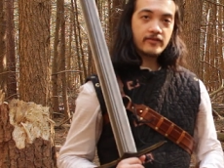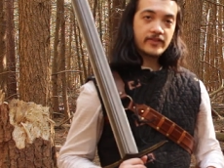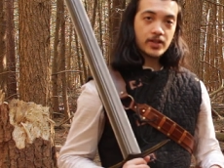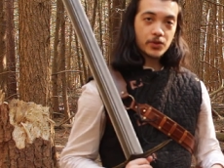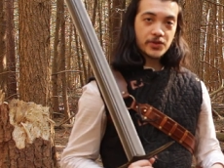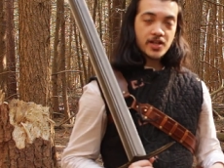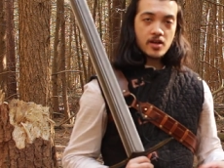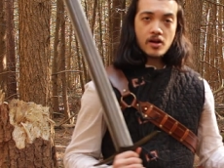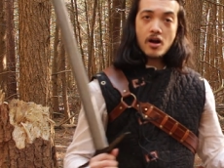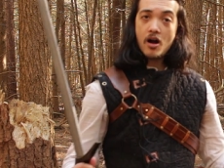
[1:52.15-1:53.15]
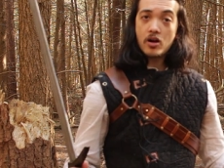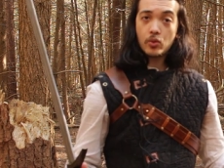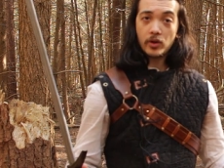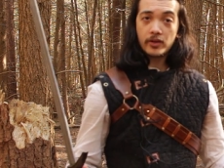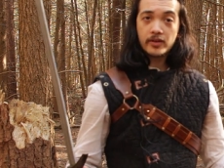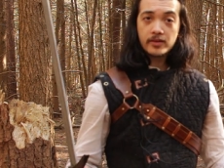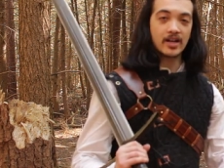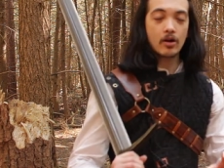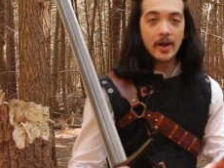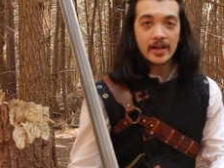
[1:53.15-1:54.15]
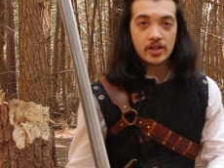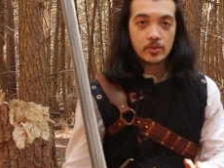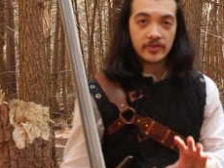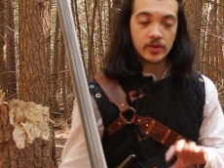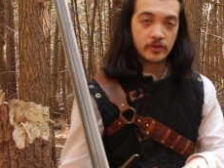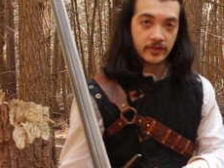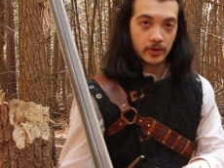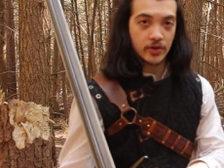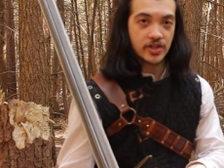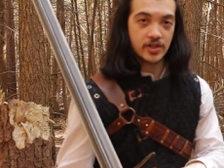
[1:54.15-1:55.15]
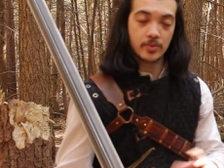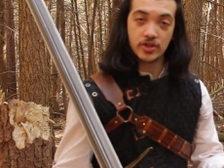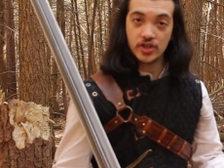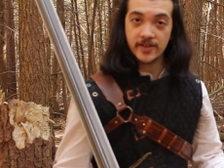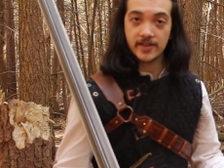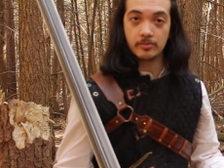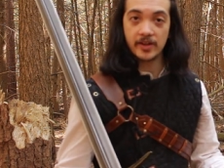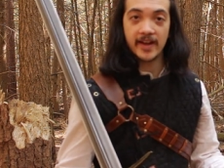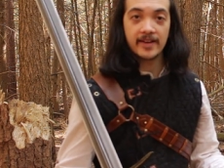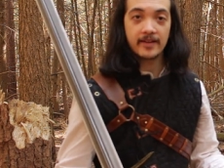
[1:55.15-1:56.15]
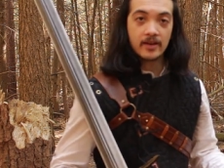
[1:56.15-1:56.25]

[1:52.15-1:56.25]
feels awkward. Now go ahead and do a few flourishes with just the blade.